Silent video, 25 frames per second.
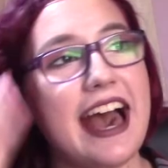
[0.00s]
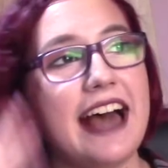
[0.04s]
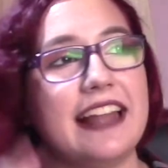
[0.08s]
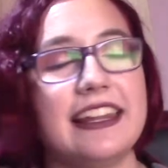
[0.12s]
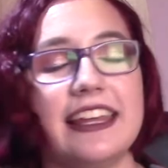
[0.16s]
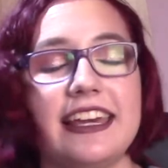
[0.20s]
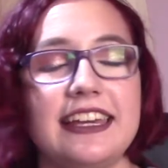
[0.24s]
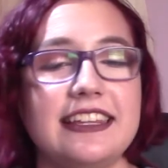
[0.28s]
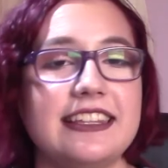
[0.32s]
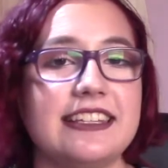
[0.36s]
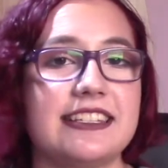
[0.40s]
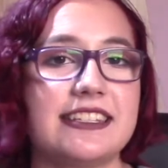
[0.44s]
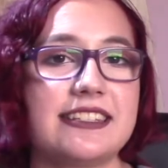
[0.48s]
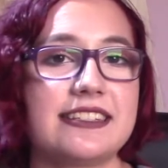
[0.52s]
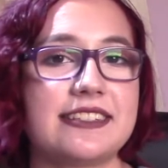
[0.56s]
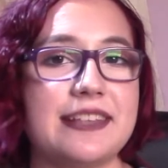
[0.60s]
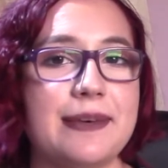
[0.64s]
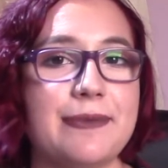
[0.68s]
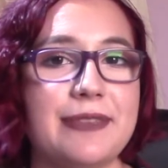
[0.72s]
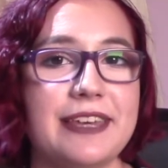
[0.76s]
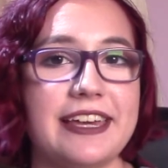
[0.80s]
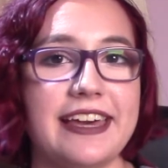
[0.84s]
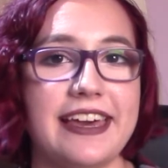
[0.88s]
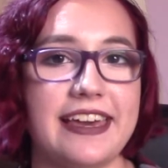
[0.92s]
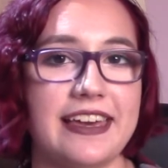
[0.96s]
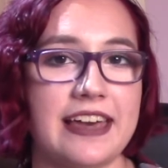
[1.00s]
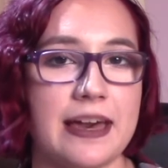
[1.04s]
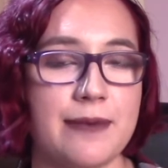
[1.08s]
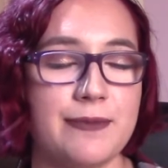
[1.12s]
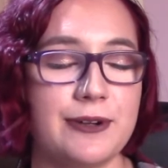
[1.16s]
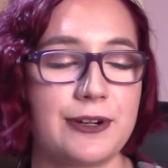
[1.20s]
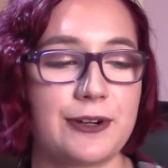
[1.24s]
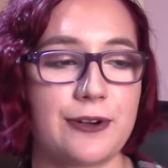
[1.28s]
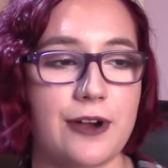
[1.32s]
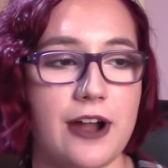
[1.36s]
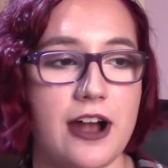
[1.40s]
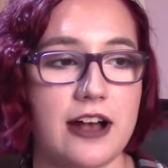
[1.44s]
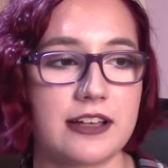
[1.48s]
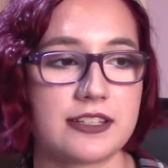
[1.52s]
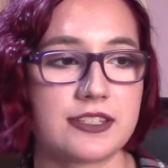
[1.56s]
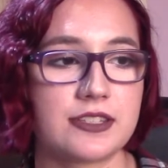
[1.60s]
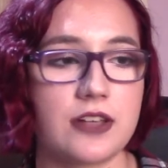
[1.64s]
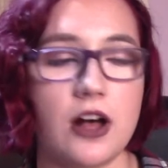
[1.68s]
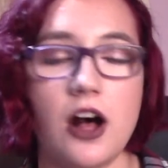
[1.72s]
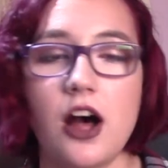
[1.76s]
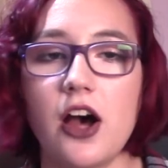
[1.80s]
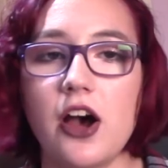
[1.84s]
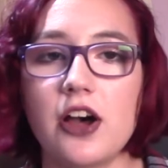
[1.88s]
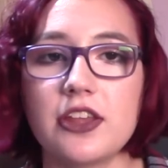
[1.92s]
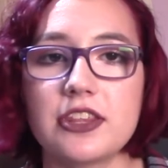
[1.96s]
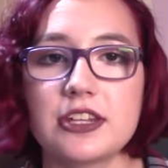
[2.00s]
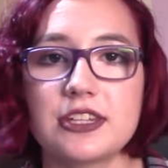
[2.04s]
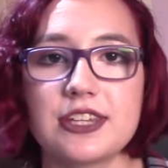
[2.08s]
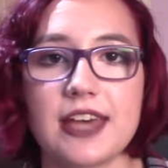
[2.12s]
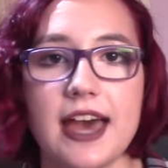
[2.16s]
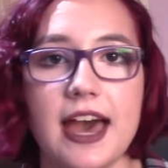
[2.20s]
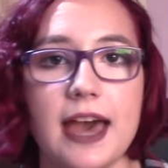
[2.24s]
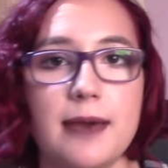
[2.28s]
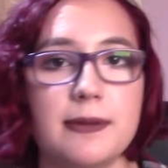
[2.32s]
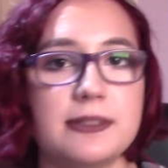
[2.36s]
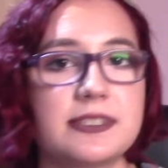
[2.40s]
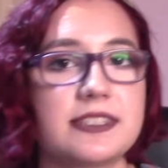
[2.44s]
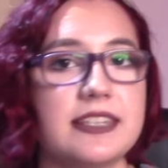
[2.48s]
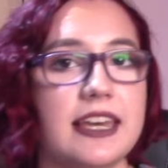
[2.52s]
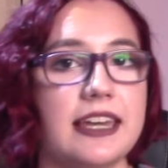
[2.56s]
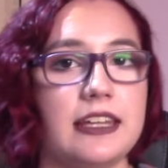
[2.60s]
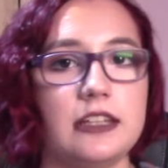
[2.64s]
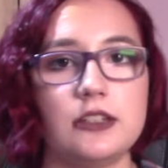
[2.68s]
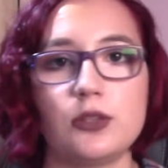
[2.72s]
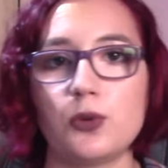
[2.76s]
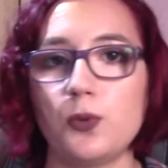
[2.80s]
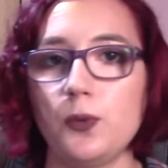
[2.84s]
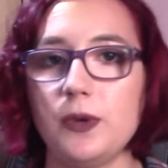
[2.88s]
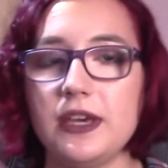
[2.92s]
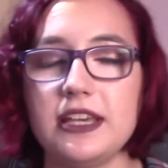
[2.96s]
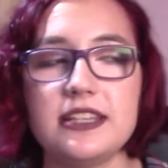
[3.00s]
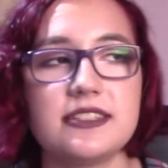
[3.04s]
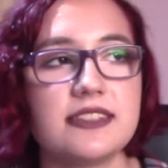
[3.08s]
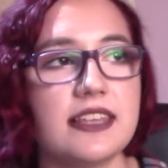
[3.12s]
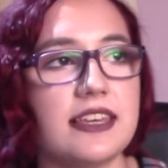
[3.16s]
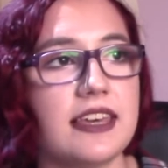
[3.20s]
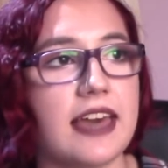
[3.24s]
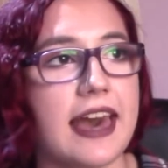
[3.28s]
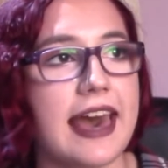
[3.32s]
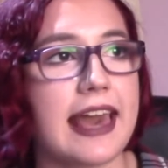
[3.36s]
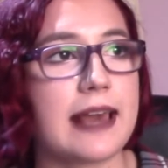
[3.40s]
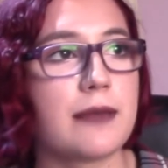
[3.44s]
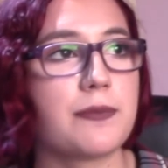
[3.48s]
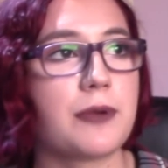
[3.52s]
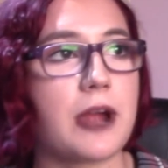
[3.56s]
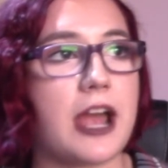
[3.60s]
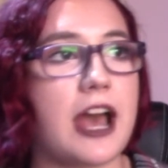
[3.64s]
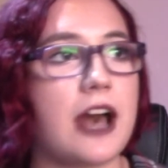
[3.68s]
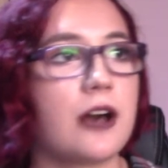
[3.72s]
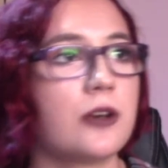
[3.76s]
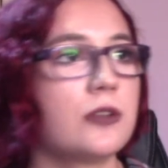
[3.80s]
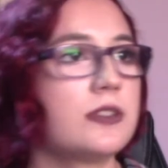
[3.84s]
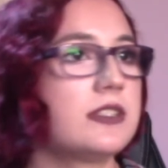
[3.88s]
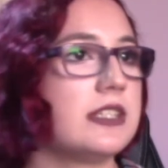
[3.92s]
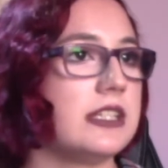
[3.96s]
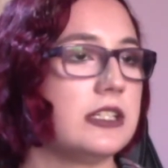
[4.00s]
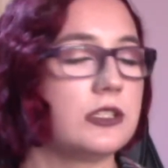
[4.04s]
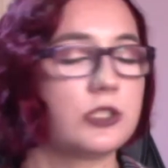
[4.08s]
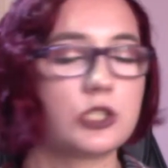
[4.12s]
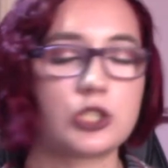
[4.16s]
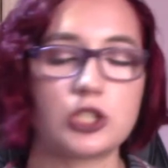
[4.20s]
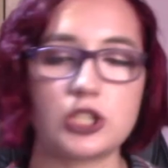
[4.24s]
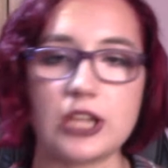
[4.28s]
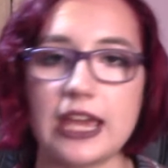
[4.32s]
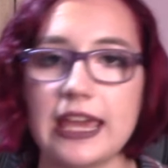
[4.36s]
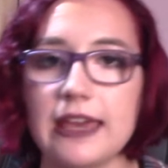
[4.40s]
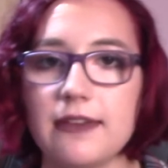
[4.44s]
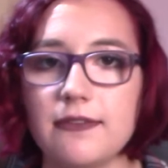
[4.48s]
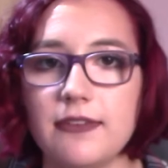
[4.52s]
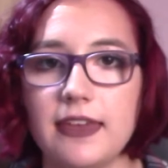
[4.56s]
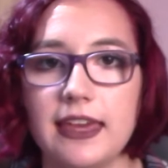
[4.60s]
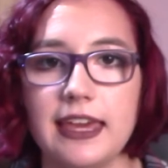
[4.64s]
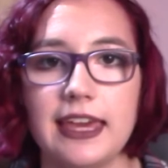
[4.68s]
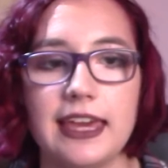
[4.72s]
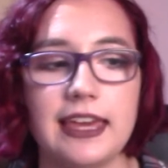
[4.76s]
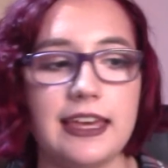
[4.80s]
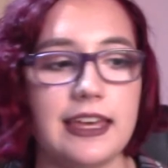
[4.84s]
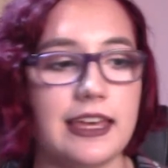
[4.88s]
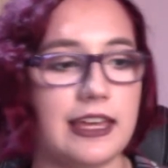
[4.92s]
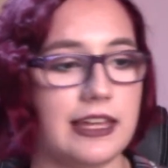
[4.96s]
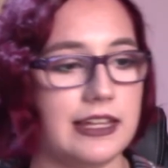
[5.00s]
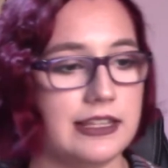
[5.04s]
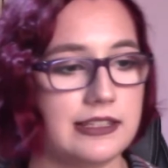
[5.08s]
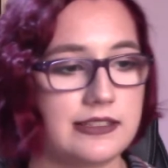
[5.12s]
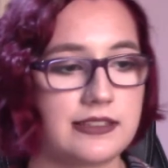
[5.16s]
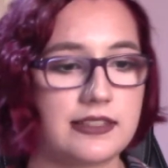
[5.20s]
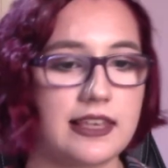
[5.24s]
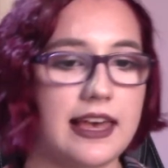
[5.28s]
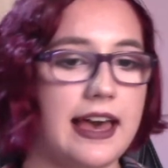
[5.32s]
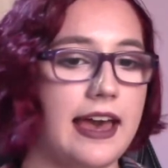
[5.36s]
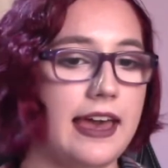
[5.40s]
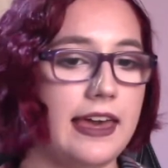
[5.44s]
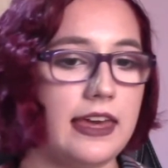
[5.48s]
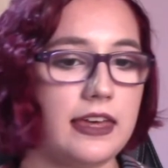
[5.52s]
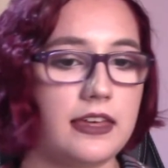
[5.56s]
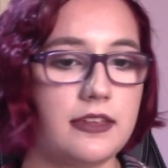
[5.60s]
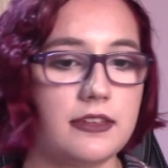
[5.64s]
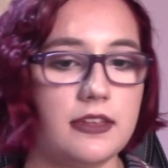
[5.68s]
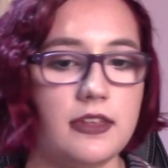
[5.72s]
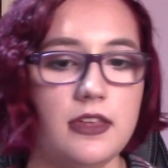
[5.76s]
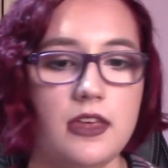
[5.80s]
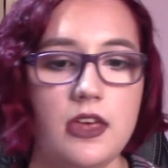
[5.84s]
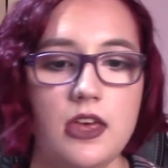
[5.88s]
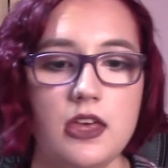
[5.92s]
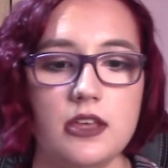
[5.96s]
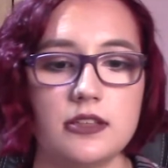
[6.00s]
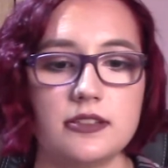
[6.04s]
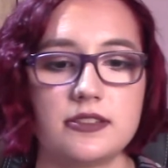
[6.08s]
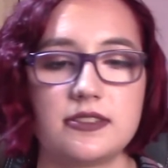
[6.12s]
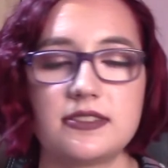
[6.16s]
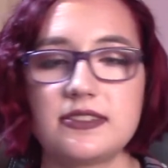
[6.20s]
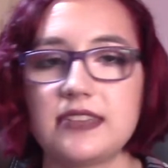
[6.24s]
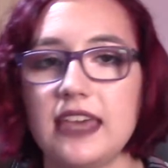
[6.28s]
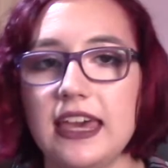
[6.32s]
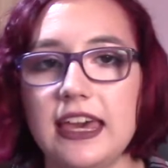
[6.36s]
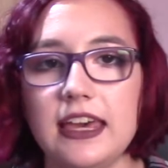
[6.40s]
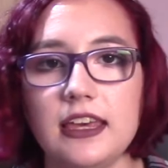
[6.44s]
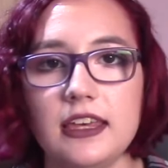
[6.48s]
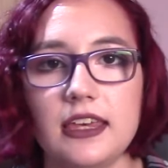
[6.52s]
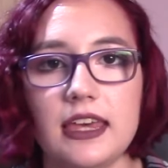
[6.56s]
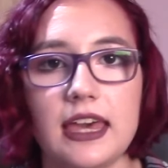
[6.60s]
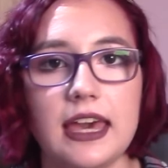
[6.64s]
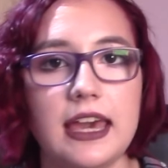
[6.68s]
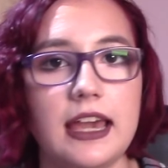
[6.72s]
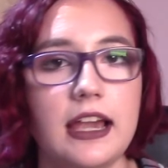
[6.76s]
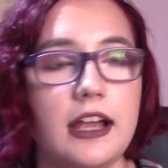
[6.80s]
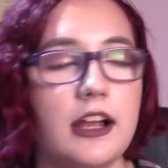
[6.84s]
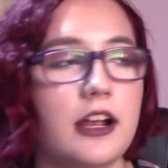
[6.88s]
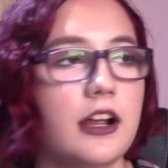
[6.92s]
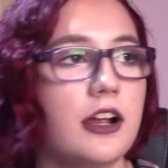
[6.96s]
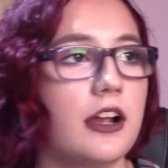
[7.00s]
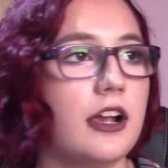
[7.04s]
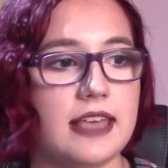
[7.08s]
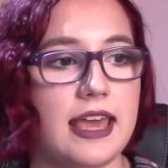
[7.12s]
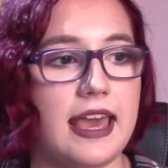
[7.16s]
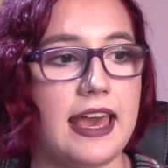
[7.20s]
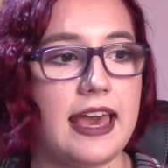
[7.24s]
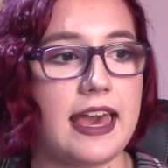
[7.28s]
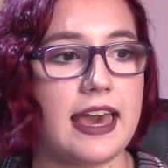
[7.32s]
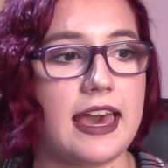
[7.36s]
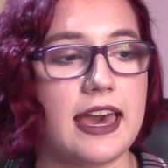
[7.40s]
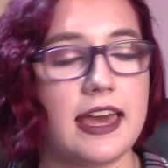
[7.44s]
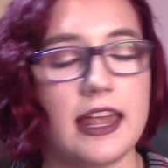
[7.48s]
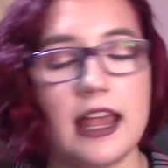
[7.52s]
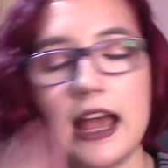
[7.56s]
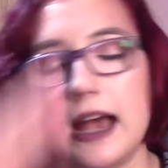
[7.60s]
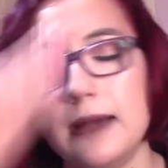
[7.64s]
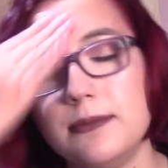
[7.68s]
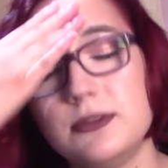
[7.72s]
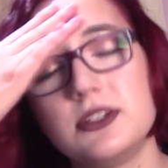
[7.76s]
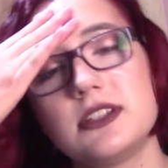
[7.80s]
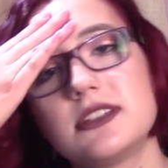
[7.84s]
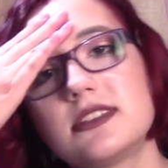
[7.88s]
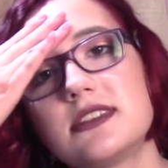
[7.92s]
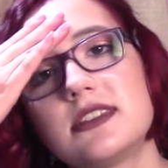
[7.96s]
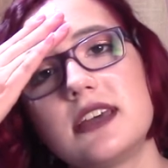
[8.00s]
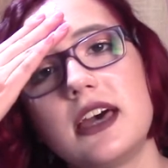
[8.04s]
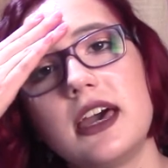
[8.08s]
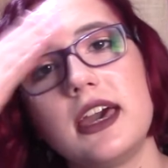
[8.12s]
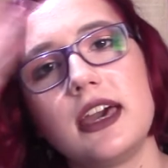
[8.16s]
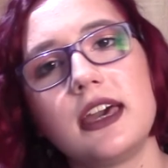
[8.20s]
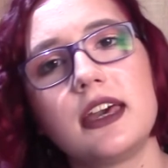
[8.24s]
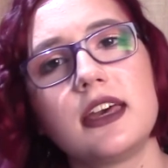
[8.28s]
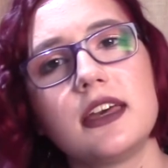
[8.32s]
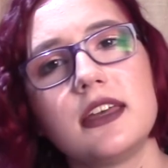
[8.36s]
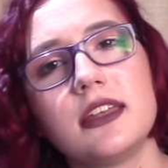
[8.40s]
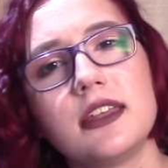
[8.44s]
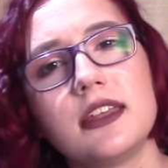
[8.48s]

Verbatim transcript: like this is something I come across all the time. It's like tweezing eyebrows, it's shaving, it's like skincare, and I'm just like,